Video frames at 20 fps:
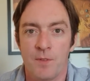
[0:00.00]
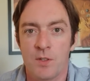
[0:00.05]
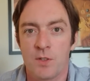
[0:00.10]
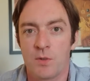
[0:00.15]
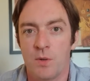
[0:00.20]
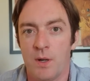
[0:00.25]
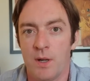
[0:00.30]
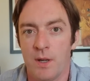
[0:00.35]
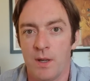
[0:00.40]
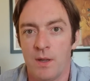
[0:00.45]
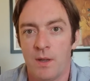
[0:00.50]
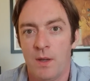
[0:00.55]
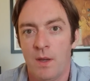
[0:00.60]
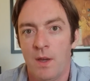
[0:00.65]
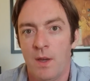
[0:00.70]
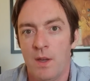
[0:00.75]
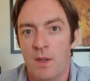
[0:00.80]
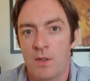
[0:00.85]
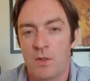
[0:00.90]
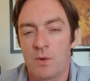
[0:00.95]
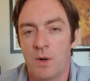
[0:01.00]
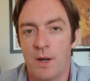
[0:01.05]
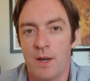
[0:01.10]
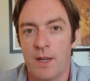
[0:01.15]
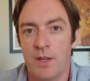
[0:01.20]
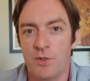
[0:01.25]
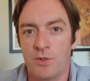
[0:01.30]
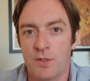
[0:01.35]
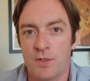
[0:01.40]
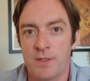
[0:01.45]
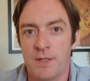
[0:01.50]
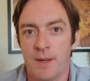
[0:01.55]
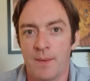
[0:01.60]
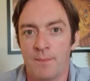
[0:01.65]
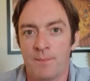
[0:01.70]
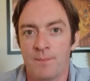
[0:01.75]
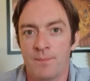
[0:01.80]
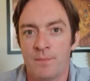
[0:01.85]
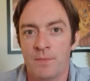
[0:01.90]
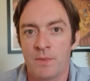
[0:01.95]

It's quite interesting.